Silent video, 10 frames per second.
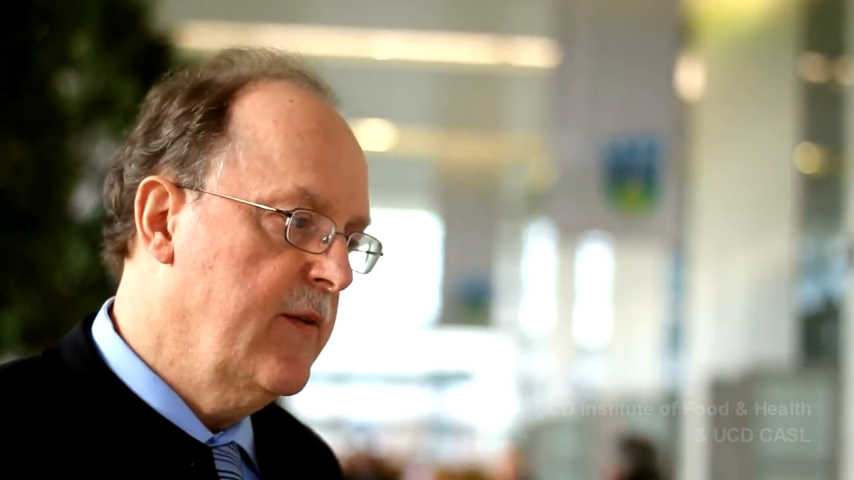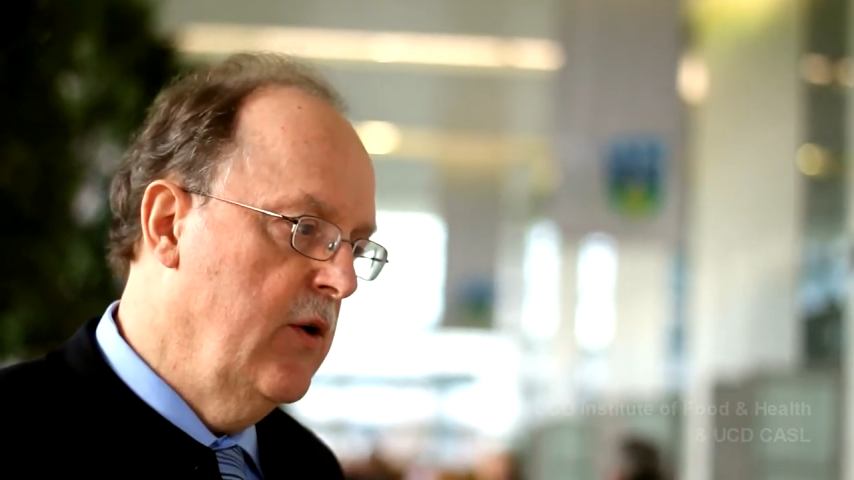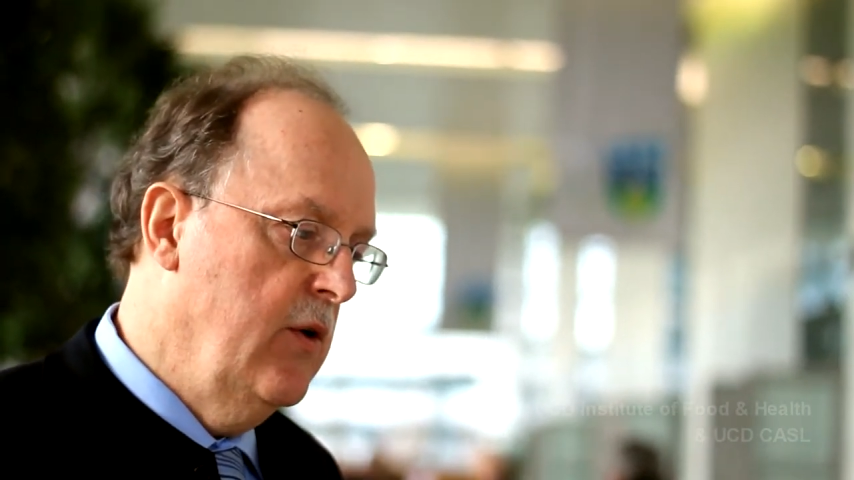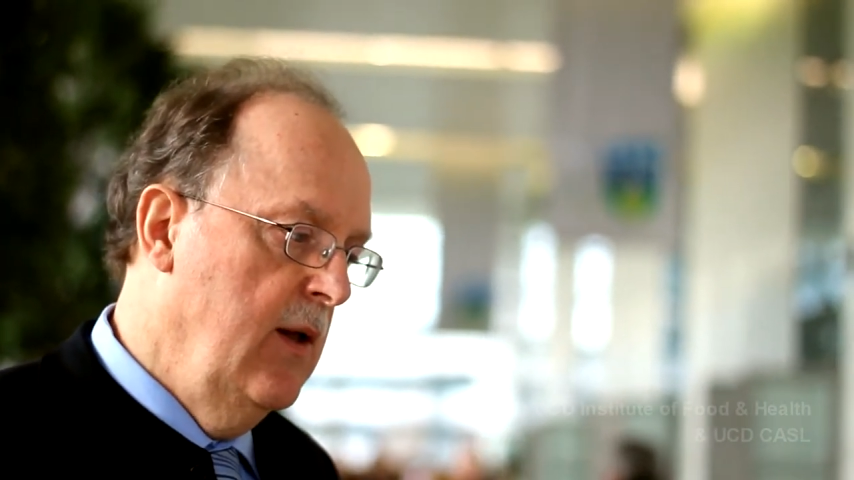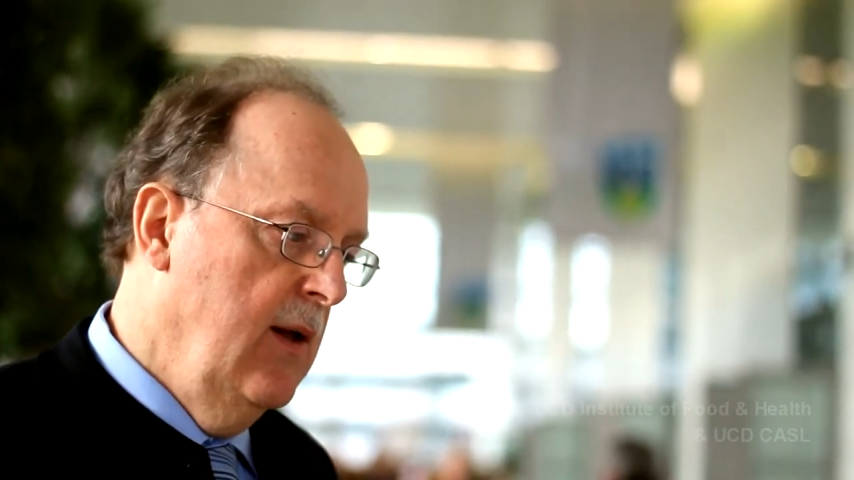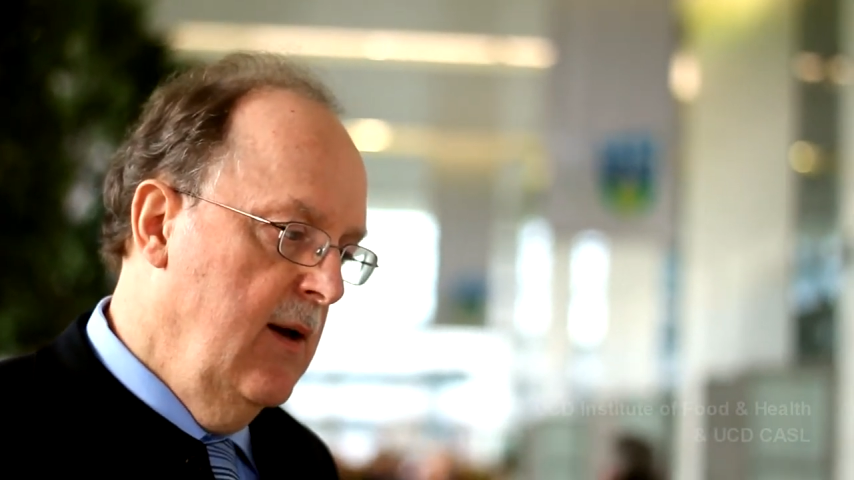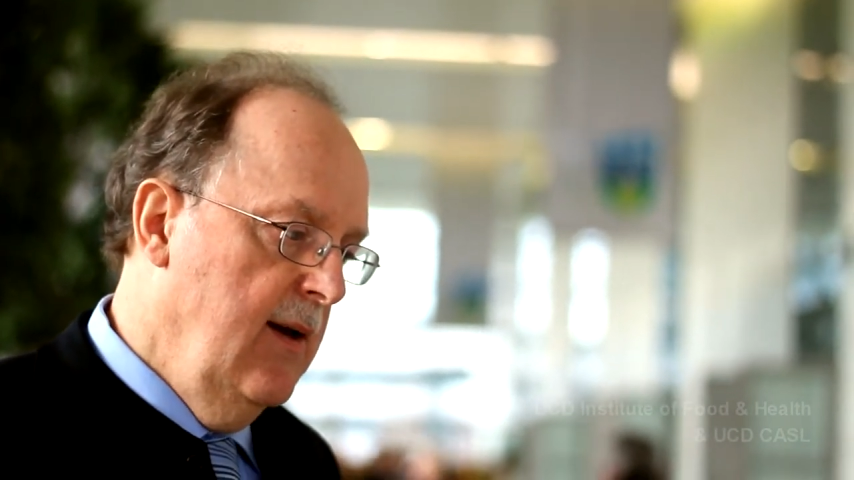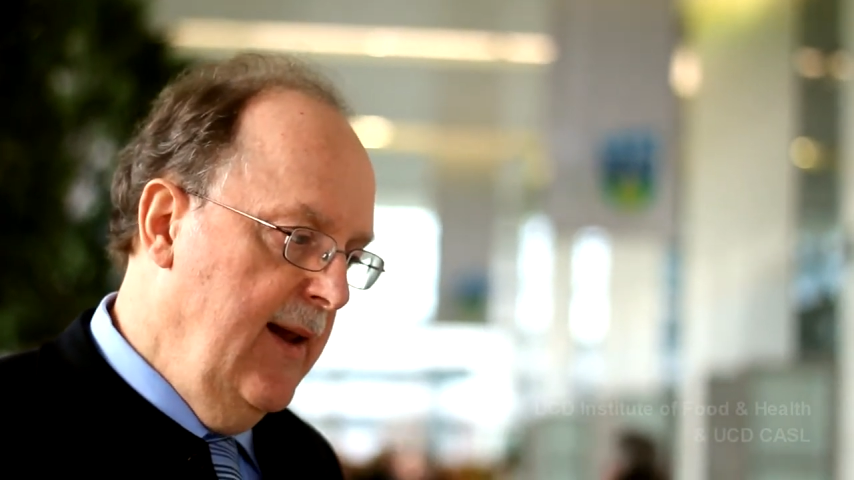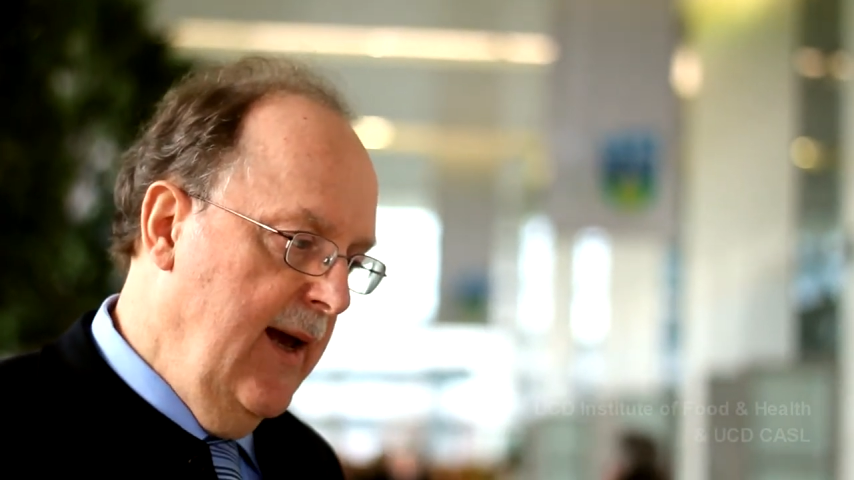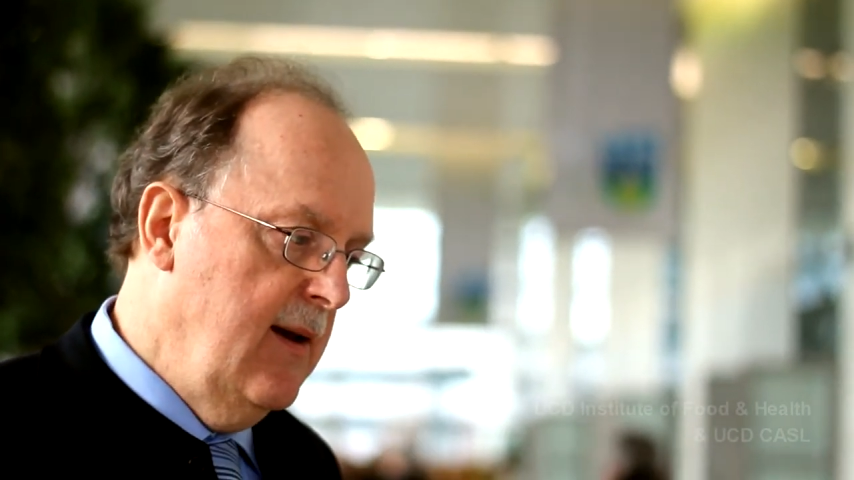So
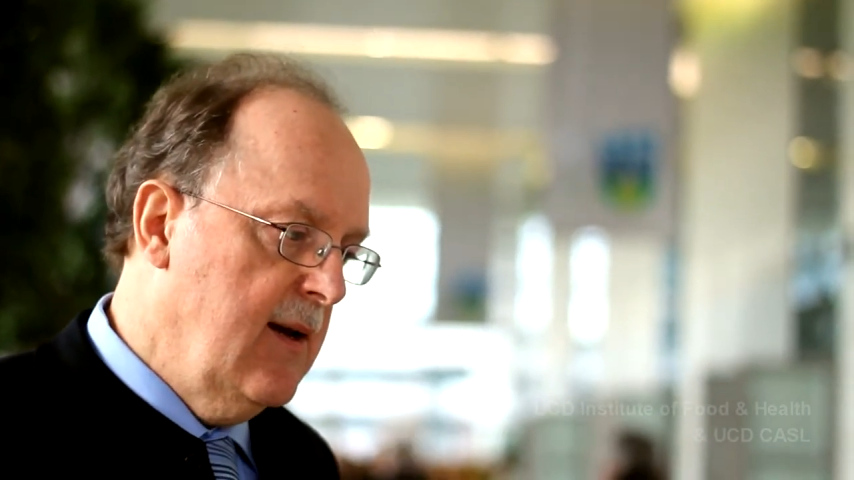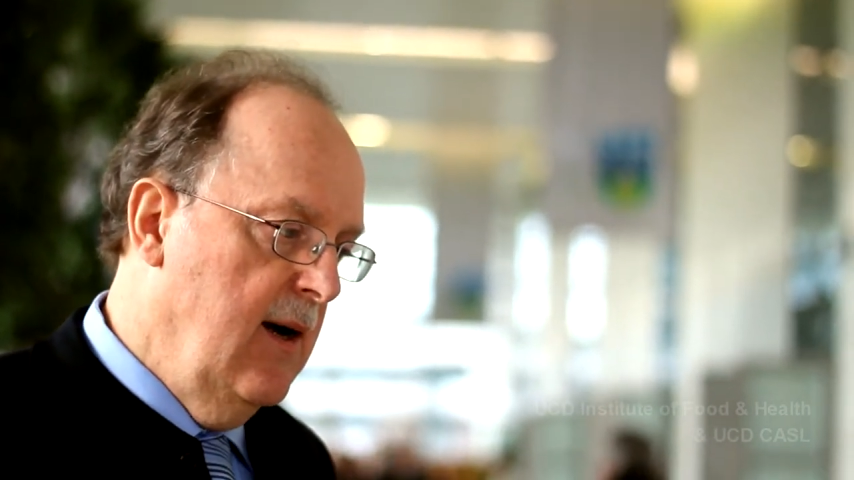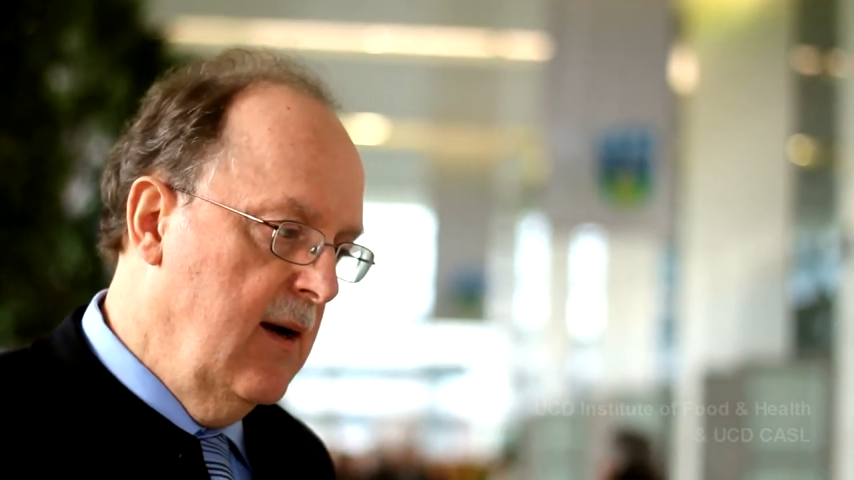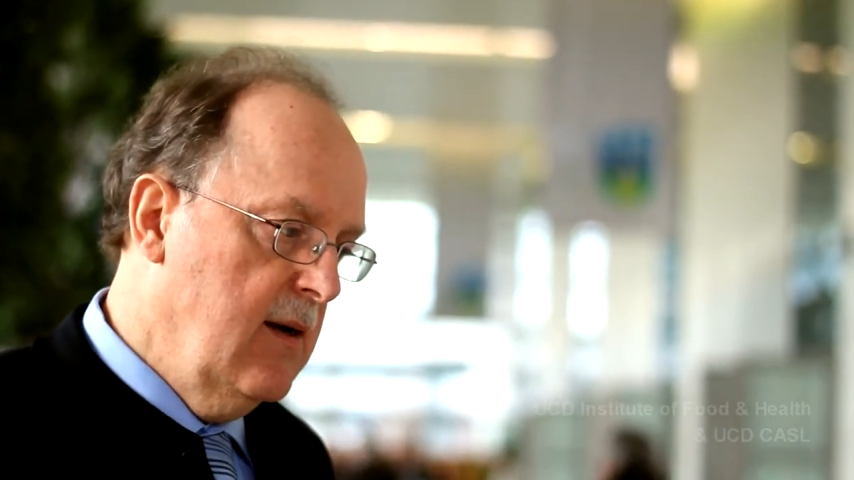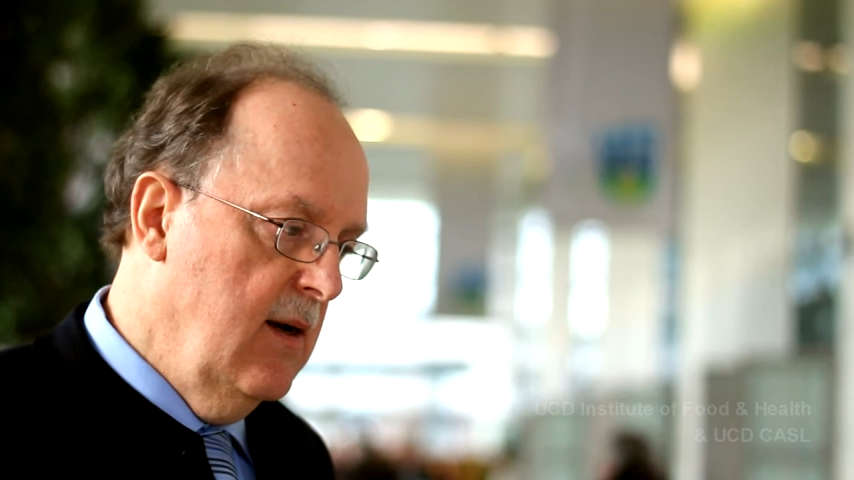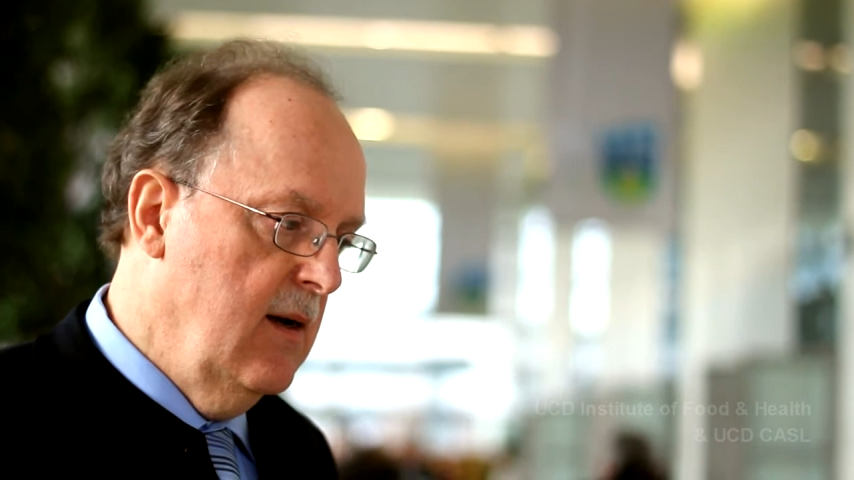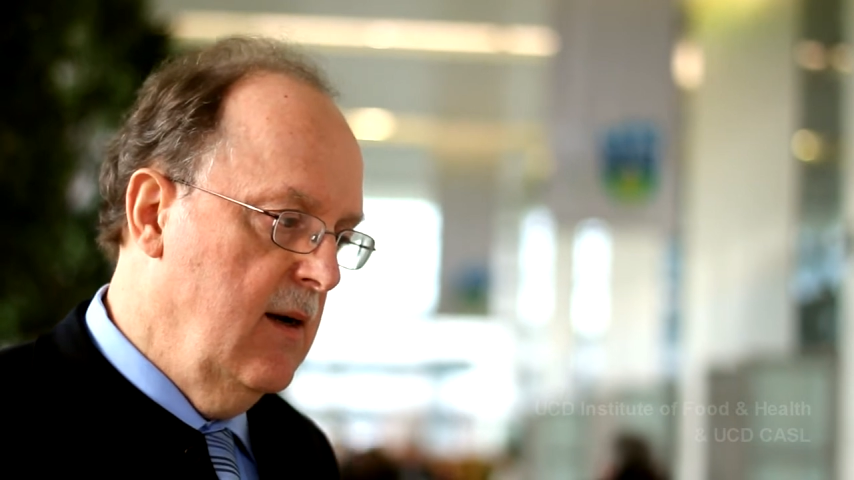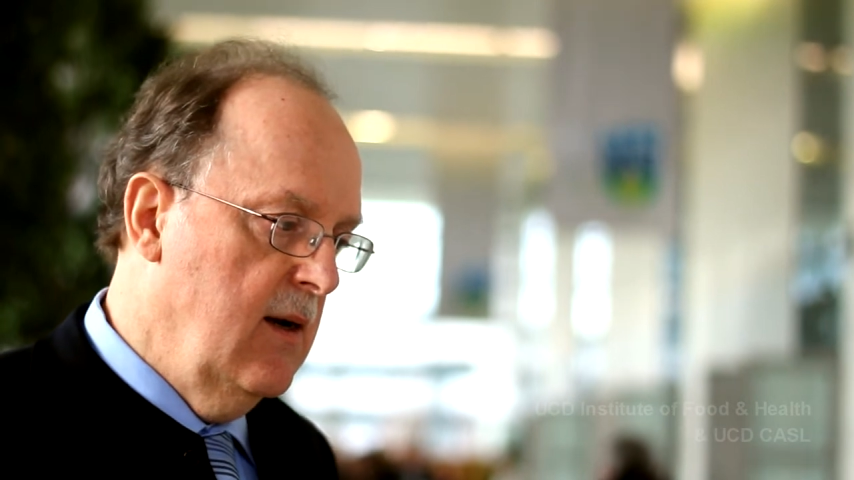an end hunger